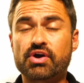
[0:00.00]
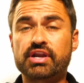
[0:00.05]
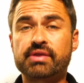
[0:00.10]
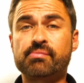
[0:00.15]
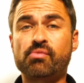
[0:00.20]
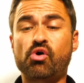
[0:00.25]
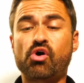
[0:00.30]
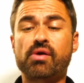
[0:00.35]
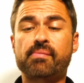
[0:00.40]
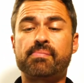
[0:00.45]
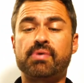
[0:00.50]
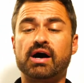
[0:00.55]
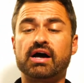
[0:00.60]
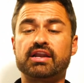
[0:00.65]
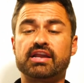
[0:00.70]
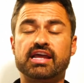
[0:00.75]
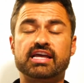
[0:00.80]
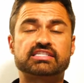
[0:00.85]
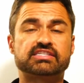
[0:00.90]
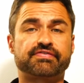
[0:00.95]
anymore,
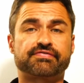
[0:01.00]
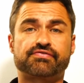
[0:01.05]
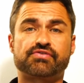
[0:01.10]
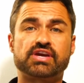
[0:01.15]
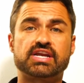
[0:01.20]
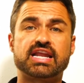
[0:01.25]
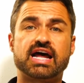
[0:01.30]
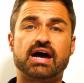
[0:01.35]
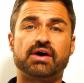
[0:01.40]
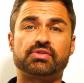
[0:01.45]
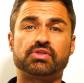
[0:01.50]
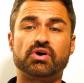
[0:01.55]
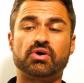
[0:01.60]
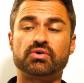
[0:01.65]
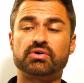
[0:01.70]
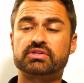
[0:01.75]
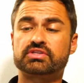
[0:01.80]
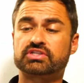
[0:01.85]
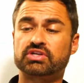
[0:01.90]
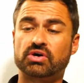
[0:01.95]
but it's a free
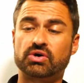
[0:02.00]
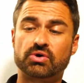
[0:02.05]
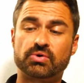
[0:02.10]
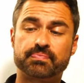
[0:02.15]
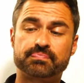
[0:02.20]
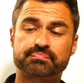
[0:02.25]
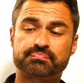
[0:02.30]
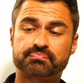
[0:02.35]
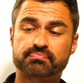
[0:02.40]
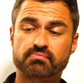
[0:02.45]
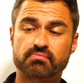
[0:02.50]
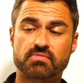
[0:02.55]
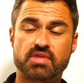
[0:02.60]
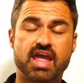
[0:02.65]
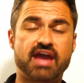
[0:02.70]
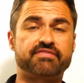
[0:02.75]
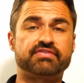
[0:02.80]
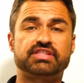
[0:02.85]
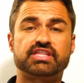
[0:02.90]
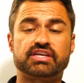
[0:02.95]
download, so
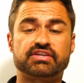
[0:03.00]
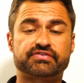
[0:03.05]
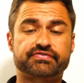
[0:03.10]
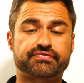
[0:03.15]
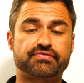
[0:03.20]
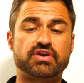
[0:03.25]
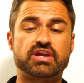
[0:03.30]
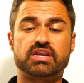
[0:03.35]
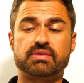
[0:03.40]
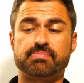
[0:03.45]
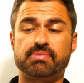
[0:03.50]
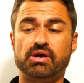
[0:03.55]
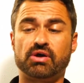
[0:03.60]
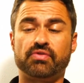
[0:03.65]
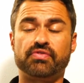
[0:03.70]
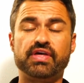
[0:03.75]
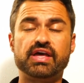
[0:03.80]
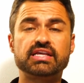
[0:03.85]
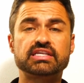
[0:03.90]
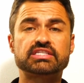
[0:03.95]
everything's free to
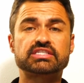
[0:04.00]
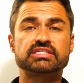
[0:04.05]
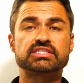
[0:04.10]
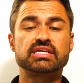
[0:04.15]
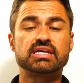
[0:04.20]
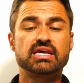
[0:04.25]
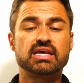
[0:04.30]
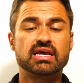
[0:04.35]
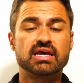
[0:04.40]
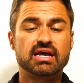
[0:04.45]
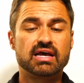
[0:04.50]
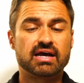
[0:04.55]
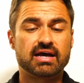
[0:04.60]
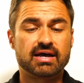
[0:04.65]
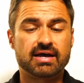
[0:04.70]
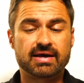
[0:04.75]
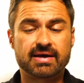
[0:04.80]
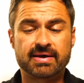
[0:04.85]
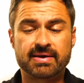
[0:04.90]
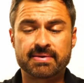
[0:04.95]
build this.
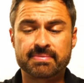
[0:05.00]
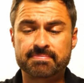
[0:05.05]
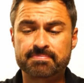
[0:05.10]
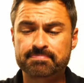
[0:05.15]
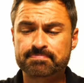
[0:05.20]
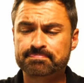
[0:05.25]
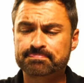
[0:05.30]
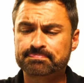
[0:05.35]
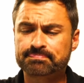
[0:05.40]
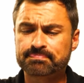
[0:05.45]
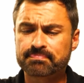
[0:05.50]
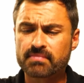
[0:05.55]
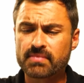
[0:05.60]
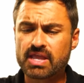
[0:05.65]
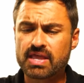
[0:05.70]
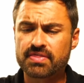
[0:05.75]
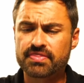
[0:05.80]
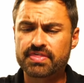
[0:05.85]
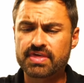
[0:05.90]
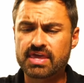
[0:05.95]

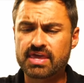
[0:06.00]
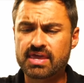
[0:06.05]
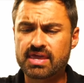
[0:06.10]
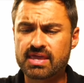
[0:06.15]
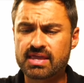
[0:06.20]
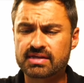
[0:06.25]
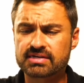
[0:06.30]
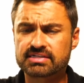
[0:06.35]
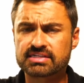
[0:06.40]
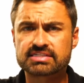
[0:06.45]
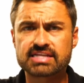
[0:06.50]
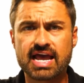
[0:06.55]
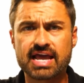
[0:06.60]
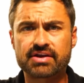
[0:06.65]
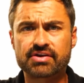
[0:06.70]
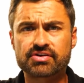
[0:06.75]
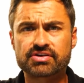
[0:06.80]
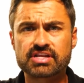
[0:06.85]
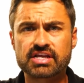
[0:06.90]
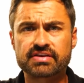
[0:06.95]
The
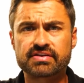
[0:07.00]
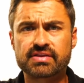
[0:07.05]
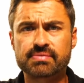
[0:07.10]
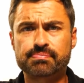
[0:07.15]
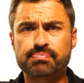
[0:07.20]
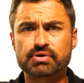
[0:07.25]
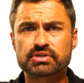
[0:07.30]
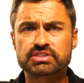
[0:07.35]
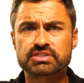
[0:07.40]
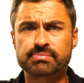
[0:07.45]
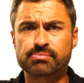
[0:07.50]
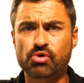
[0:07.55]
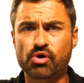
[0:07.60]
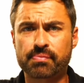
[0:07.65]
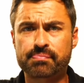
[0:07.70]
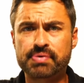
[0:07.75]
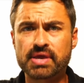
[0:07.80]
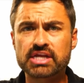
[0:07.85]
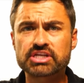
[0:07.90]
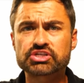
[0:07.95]
designer did put some
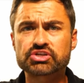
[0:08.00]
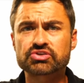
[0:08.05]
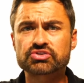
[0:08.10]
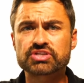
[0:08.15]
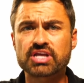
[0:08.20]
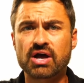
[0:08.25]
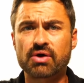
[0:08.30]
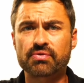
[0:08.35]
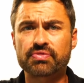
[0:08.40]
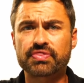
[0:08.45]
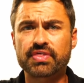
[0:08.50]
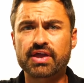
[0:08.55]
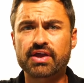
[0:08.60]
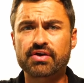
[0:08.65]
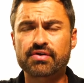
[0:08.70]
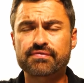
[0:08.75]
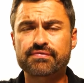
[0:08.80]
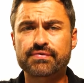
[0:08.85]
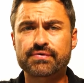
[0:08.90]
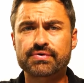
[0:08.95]
more pictures out
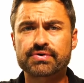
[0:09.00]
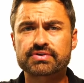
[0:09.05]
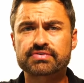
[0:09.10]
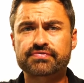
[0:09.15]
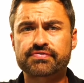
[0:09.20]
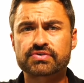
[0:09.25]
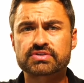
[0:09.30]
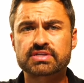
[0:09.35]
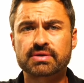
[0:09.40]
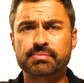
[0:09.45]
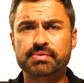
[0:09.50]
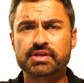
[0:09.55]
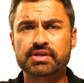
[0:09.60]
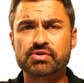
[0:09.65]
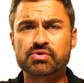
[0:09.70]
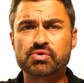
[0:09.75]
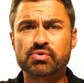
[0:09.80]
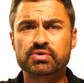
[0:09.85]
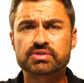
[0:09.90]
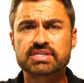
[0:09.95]
there for somebody
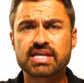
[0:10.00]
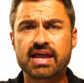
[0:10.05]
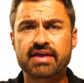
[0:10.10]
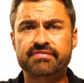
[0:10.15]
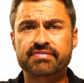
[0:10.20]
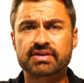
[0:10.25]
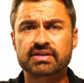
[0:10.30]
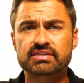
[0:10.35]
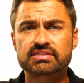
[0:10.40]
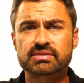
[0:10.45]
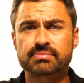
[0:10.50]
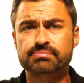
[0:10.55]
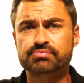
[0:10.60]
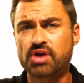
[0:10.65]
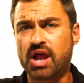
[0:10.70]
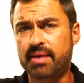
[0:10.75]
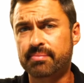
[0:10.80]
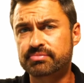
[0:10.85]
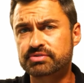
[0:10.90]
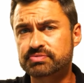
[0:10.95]
who was having some
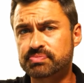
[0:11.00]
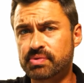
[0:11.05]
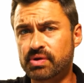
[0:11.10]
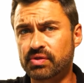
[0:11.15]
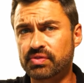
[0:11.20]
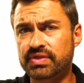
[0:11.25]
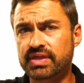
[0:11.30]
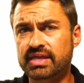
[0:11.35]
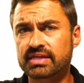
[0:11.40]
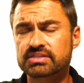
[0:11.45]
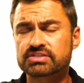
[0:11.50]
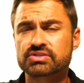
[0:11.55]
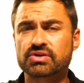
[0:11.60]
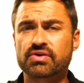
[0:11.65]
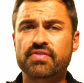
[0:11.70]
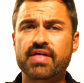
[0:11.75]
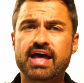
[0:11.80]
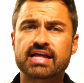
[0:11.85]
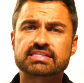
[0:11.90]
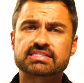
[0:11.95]
problems building it, so
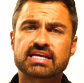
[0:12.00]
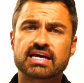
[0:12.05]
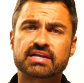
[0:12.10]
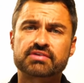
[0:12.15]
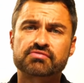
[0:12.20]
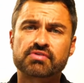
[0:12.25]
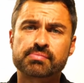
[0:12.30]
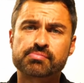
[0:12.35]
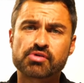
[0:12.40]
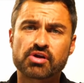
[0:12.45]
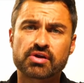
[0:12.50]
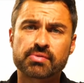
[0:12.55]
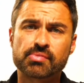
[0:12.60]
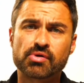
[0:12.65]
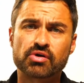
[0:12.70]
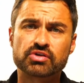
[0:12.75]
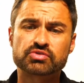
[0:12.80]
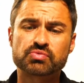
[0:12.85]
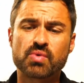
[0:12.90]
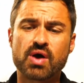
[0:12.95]
that's on
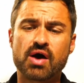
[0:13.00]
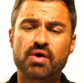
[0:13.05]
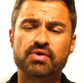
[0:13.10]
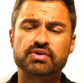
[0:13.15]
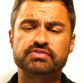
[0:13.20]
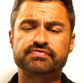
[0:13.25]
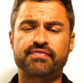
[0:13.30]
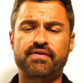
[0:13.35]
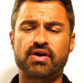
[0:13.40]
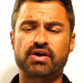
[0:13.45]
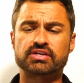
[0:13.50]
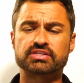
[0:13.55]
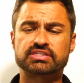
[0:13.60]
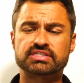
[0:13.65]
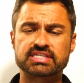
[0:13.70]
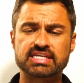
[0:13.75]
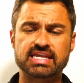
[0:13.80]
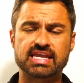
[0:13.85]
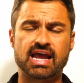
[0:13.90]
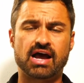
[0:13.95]
Rebrickable as well, as far as
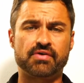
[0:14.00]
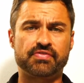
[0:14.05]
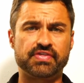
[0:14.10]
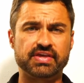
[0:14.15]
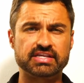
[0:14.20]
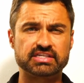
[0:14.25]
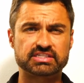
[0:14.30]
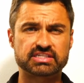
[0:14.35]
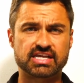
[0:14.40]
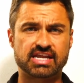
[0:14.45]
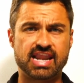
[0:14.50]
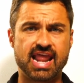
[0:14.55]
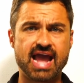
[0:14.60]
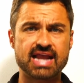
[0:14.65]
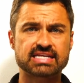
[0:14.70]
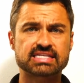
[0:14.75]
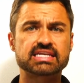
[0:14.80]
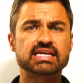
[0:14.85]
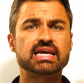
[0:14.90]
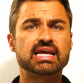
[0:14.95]
seeing how things
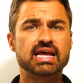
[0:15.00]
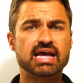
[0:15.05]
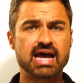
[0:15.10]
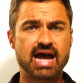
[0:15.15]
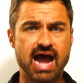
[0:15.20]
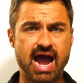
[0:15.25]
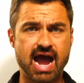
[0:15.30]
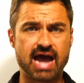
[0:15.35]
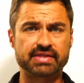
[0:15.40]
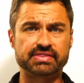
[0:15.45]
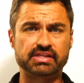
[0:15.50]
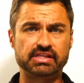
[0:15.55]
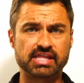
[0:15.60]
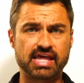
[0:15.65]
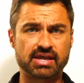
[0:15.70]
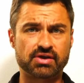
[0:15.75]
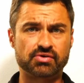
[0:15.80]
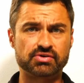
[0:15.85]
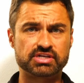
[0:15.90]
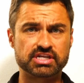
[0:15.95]
connect on the
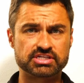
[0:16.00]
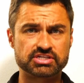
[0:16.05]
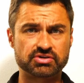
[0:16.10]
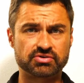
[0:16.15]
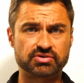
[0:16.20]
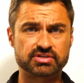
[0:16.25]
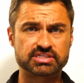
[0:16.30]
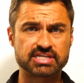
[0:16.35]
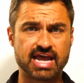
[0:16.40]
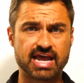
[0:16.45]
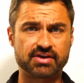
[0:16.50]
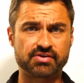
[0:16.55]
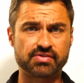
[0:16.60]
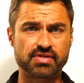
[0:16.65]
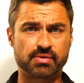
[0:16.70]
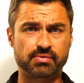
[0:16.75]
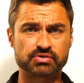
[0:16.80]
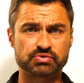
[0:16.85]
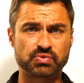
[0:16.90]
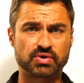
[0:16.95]
Lego Digital Designer.
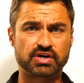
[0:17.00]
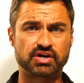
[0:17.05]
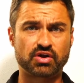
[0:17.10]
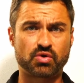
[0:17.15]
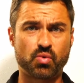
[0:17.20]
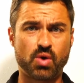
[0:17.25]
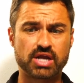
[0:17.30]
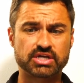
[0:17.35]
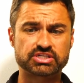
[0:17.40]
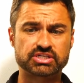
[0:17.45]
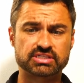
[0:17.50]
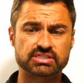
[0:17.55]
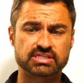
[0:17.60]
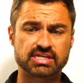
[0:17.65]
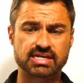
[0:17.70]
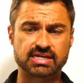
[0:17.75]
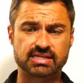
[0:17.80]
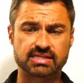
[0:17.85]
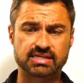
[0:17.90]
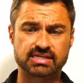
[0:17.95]
That was one of the questions,
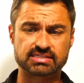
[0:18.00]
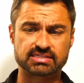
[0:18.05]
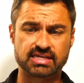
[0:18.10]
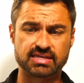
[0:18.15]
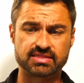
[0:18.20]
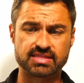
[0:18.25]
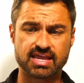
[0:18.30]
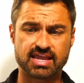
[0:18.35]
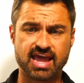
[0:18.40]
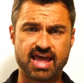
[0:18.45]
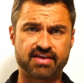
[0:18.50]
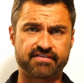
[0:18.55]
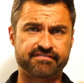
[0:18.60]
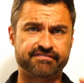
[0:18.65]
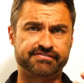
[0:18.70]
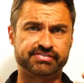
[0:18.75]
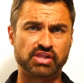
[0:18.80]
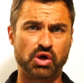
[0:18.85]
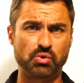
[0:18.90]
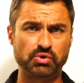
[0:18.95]
like, because they kind of
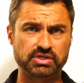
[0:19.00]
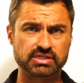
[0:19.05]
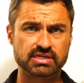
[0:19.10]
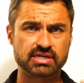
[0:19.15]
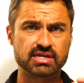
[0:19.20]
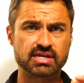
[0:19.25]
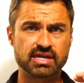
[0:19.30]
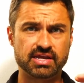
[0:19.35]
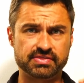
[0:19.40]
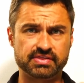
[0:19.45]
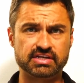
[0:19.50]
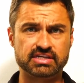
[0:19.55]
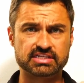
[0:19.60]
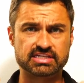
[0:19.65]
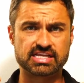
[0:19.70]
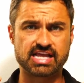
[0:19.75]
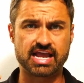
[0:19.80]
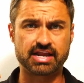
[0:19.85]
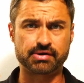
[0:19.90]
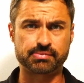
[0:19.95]
float in the
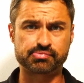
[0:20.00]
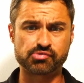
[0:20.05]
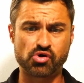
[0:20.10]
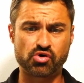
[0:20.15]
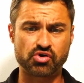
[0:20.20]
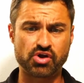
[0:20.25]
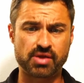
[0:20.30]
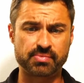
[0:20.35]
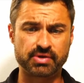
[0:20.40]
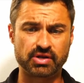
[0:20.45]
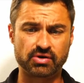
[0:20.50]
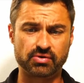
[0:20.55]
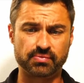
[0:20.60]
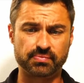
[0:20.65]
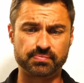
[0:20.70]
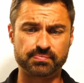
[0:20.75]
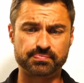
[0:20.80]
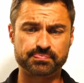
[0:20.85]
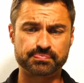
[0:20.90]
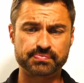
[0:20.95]
designer program. You
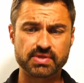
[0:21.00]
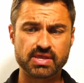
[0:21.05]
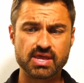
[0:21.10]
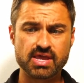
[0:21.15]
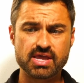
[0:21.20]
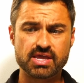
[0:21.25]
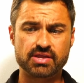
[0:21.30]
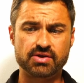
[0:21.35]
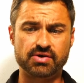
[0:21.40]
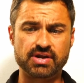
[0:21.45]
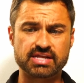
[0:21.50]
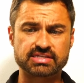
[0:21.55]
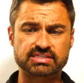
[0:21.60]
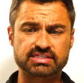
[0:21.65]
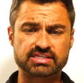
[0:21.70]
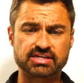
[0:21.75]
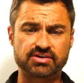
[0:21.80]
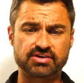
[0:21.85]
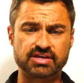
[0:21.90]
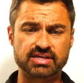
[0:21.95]
don't
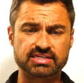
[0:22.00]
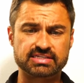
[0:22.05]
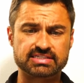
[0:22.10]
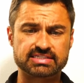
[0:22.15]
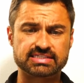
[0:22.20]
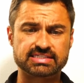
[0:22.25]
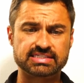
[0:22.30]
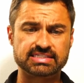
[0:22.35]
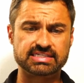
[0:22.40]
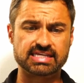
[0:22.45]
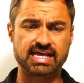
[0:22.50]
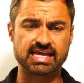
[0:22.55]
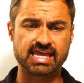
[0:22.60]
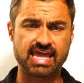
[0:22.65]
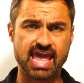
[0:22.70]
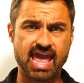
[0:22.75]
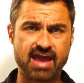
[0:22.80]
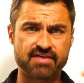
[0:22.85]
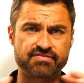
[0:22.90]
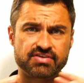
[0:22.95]
necessarily see like
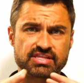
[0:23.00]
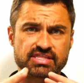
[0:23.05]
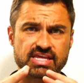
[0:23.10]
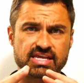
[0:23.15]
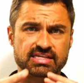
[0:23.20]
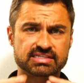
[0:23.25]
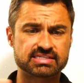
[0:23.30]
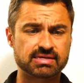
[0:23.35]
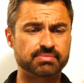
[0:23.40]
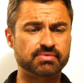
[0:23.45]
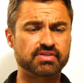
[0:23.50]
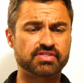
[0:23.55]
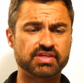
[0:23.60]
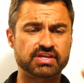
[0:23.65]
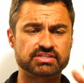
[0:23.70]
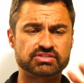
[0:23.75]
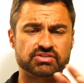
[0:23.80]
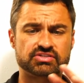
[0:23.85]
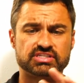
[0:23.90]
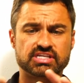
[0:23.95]
everything. Some of the
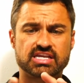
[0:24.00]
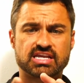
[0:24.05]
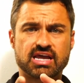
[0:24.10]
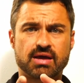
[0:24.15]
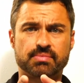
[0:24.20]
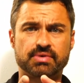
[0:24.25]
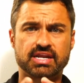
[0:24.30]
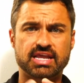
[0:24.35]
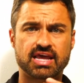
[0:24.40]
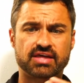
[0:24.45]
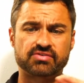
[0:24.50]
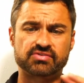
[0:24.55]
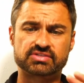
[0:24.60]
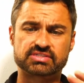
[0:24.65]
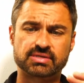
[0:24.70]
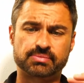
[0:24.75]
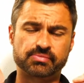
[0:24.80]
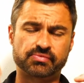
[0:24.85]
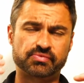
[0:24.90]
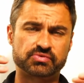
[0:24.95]
things you see coming together, and
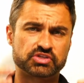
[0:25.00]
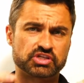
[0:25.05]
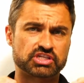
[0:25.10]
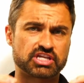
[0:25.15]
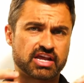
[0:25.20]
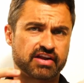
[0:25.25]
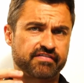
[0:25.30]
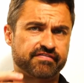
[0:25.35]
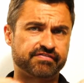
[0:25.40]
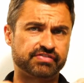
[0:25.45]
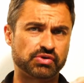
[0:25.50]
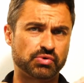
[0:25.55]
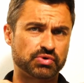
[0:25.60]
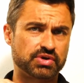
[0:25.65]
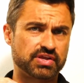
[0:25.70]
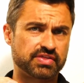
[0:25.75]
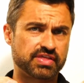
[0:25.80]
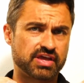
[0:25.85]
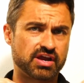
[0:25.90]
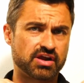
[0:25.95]
some of them was just kind of
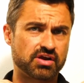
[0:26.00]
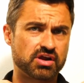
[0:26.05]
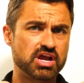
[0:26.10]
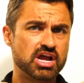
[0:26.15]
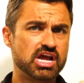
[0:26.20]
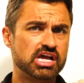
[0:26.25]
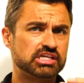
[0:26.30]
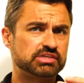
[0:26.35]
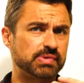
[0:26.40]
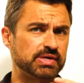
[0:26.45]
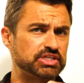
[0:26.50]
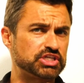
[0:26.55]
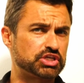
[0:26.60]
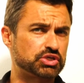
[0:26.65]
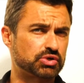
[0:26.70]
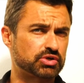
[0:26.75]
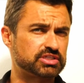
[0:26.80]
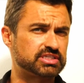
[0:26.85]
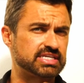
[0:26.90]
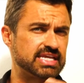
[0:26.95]
floating there, especially
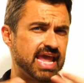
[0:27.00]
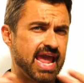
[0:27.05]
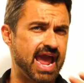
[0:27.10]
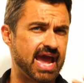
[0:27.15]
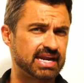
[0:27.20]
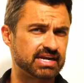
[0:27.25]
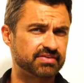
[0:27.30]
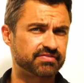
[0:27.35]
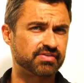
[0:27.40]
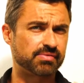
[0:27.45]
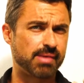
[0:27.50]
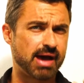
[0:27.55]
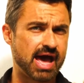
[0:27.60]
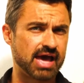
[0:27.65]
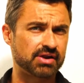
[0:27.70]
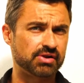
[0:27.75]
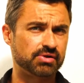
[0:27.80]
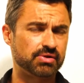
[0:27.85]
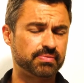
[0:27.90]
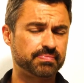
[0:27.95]
towards the end of the
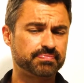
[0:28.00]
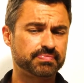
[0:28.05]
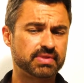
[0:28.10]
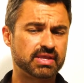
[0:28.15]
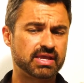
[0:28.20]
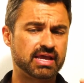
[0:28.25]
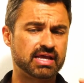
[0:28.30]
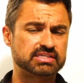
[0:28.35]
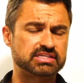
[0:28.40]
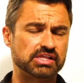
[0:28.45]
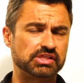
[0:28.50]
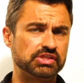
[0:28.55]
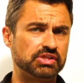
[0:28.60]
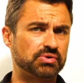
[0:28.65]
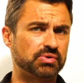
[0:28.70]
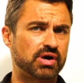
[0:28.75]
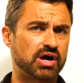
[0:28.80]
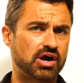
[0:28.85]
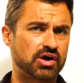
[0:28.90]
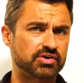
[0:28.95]
model. It's a
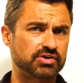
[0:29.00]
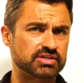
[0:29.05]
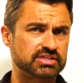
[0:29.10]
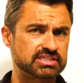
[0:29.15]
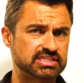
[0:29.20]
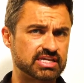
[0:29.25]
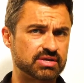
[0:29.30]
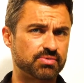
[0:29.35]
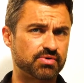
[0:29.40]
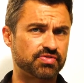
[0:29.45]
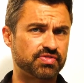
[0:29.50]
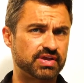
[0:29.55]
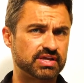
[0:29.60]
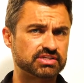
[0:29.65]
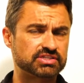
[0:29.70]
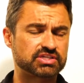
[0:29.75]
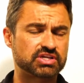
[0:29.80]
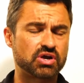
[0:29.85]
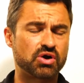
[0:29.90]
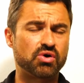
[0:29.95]
little hard to see where
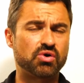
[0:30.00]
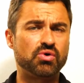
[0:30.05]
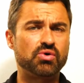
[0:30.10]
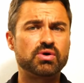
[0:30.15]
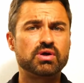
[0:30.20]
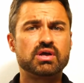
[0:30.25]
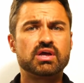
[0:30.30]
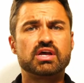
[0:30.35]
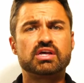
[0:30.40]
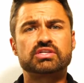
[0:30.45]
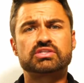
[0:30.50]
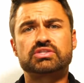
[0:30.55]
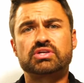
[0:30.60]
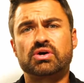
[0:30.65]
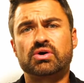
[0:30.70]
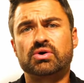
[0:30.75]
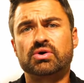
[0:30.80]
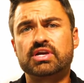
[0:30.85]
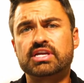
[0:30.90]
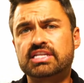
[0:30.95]
things go.
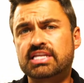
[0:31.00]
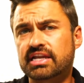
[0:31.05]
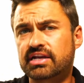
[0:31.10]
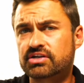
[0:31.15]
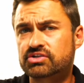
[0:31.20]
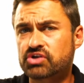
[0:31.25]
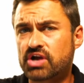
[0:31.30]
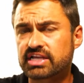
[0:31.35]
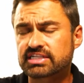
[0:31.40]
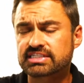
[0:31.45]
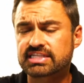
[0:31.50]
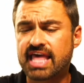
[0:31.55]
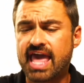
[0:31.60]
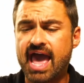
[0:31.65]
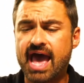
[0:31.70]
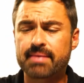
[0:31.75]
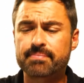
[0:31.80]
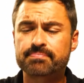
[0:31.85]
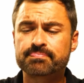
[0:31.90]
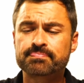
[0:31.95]
So he did address
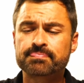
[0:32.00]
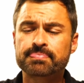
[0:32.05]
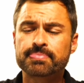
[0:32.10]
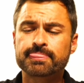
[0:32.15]
that.